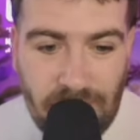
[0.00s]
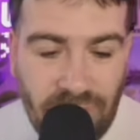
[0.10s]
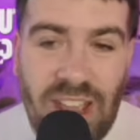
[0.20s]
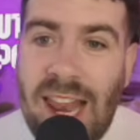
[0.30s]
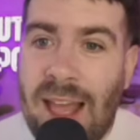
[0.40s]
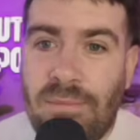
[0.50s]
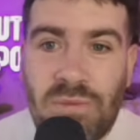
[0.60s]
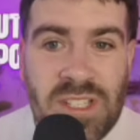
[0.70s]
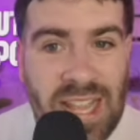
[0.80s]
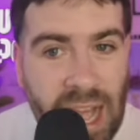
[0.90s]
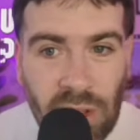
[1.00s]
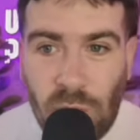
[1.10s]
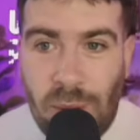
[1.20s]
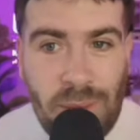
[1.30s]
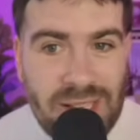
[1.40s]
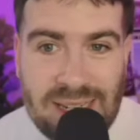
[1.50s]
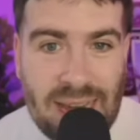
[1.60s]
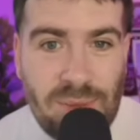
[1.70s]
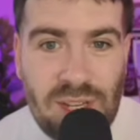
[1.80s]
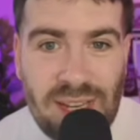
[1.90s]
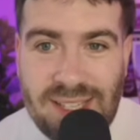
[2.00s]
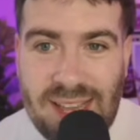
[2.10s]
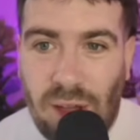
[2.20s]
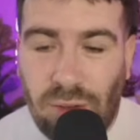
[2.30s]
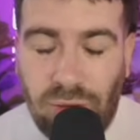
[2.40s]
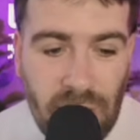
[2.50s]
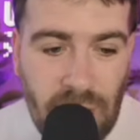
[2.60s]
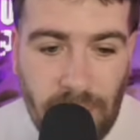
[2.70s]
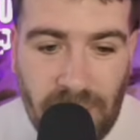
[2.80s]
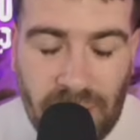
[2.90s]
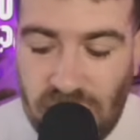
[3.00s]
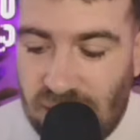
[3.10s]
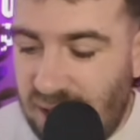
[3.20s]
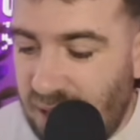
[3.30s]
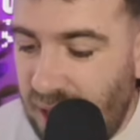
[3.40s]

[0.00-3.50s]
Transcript: Villa, sell the women's team to yourself, because